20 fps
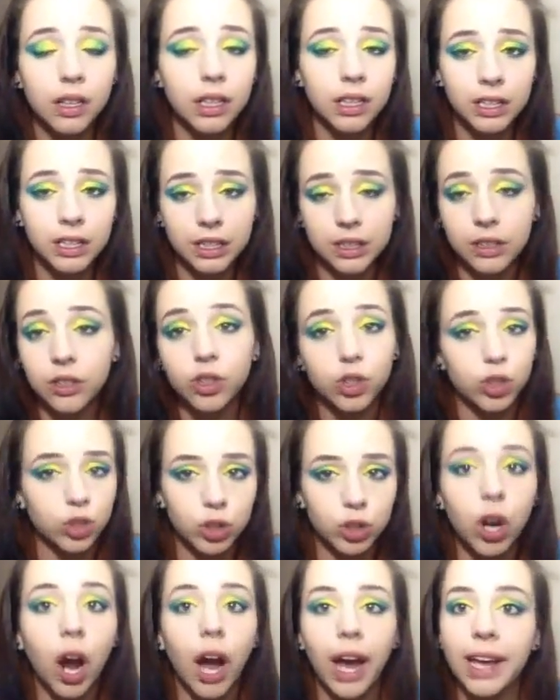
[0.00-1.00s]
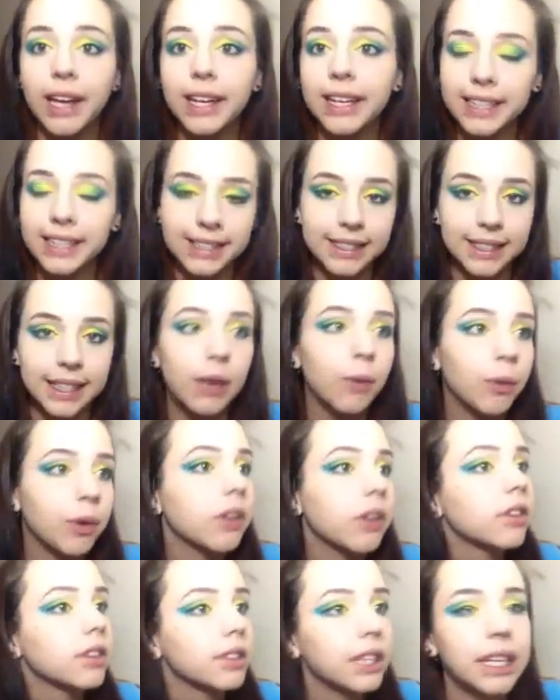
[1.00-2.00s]
just try it, because it
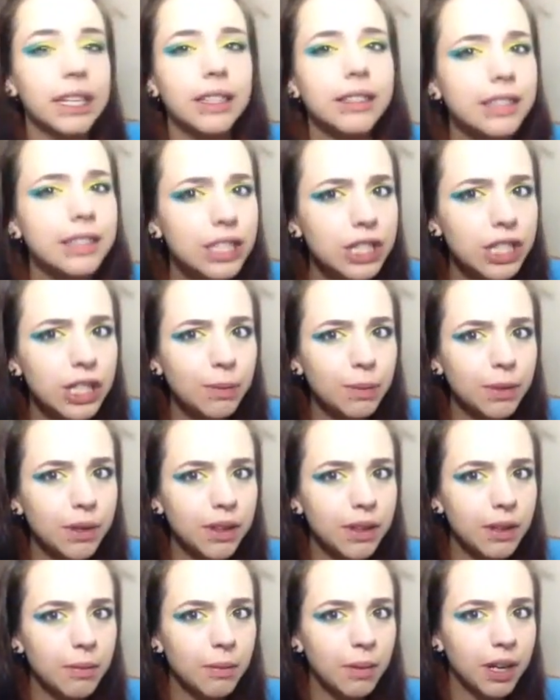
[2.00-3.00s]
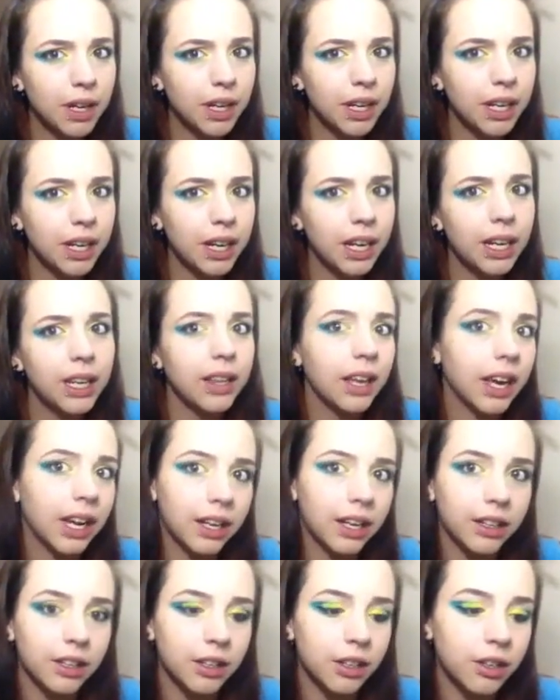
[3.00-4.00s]
works, and it's cheaper than buying
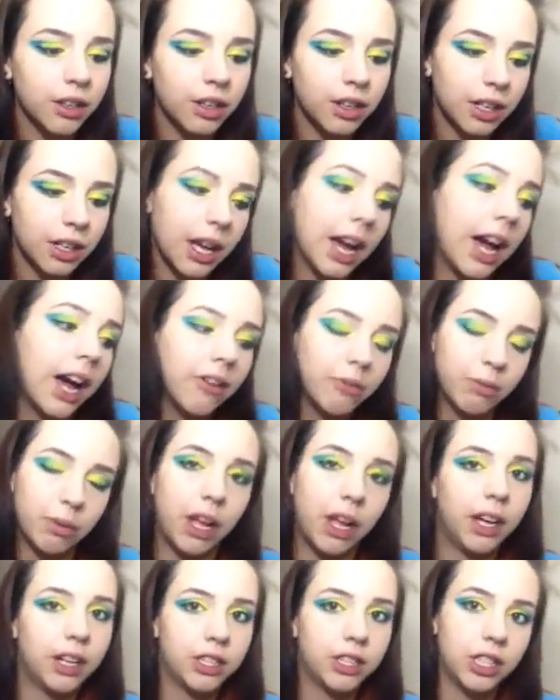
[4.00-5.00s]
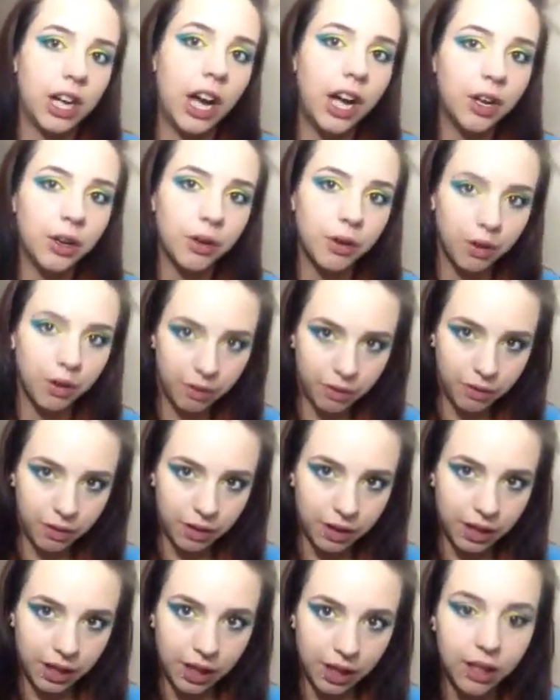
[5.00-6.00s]
eyeliner. You already have black shadow,
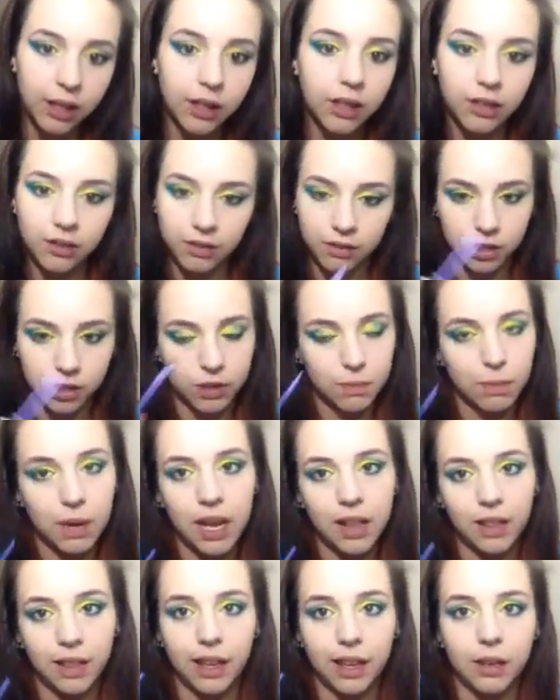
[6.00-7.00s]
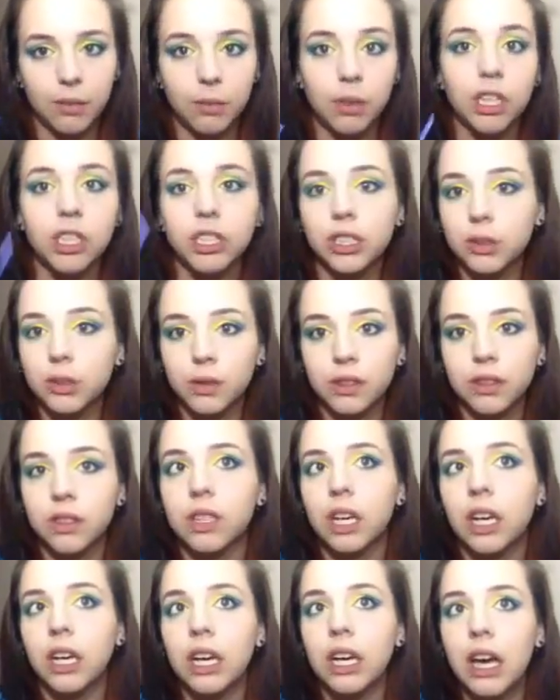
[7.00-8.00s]
hopefully, and then just buy a liner brush. This was
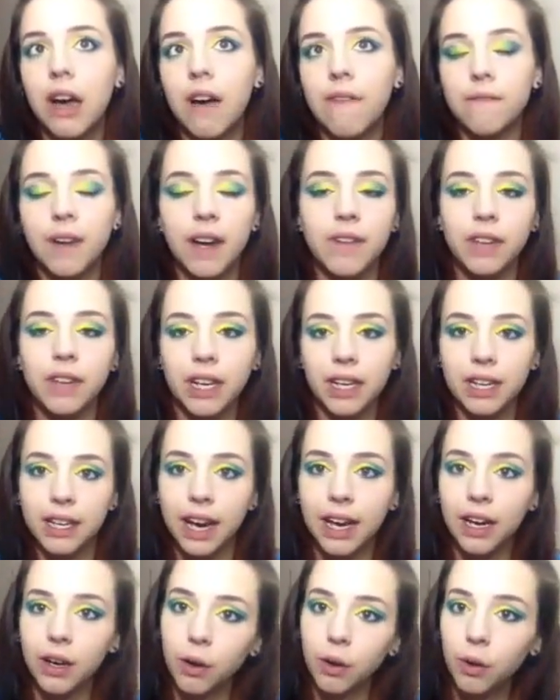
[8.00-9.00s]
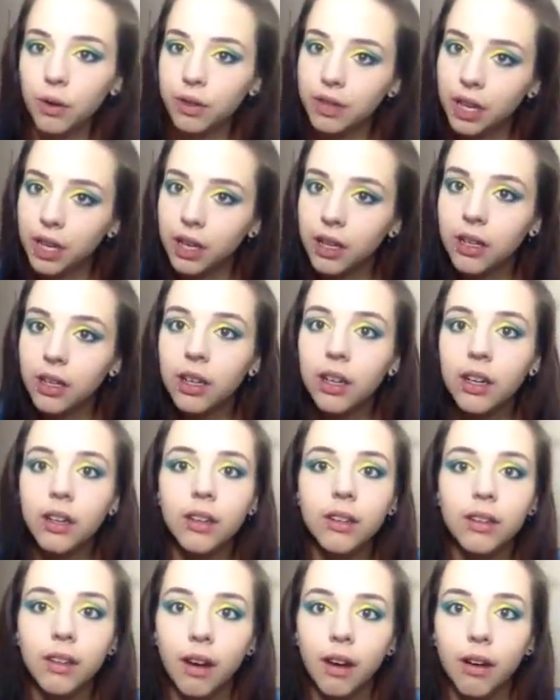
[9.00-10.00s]
$5.99 at Ulta,
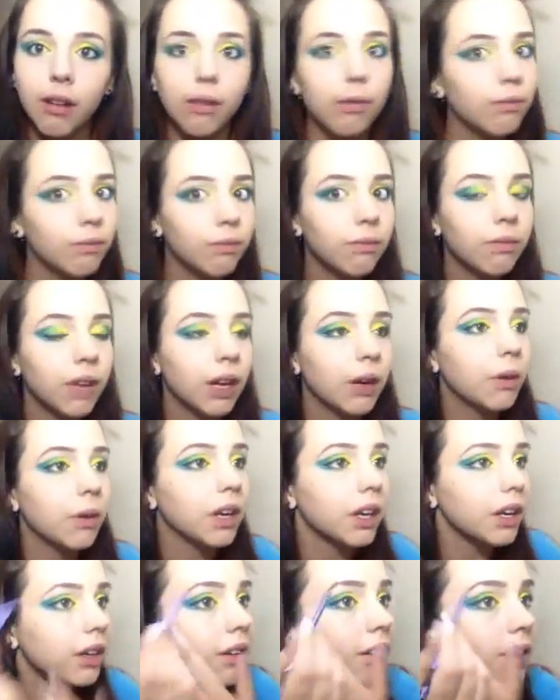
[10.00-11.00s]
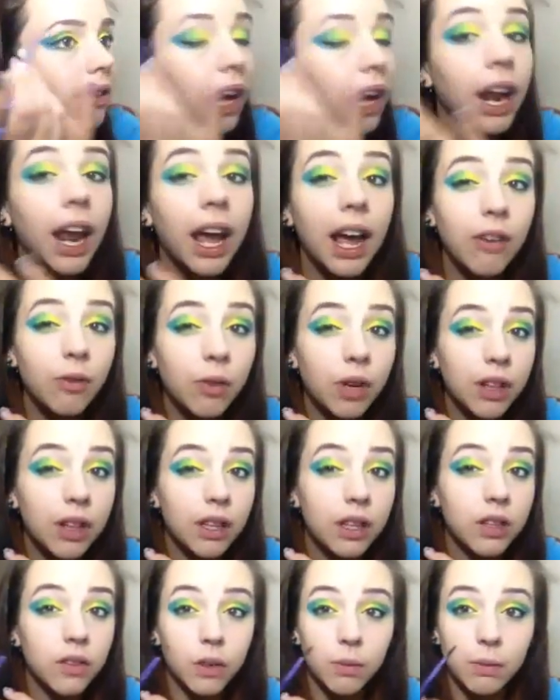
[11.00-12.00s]
so it works. And I have one of
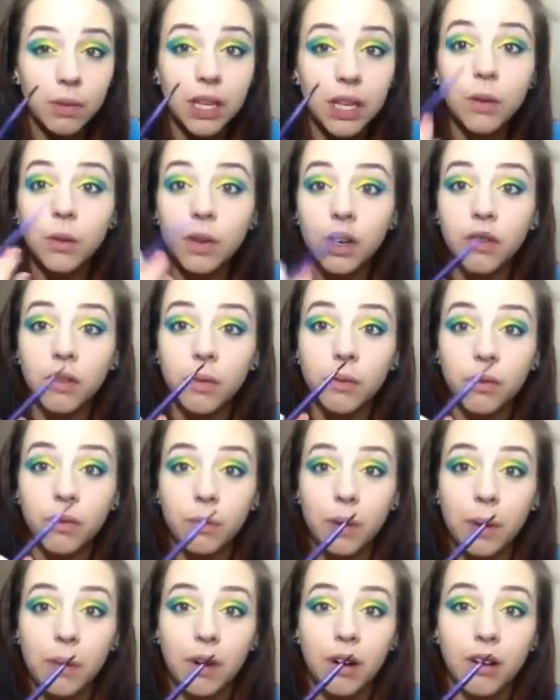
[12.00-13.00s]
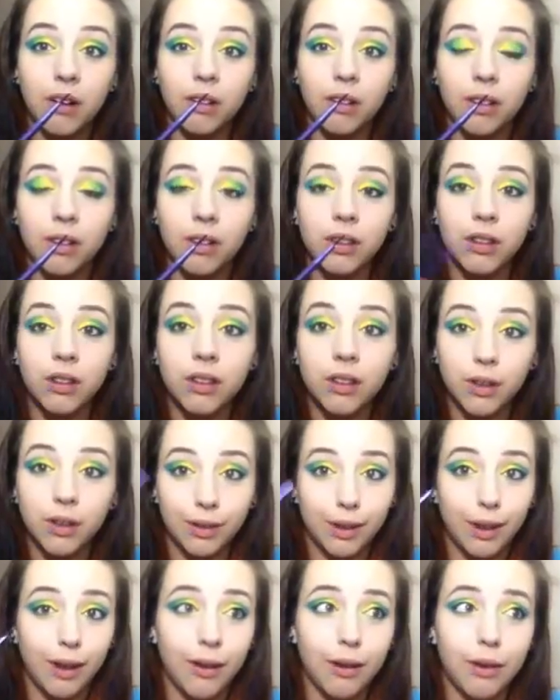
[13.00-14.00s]
these for me and one of them for my models,
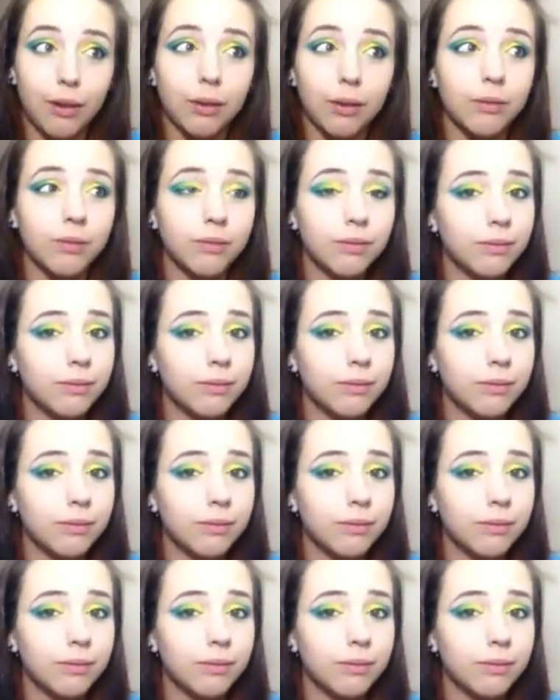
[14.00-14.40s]
so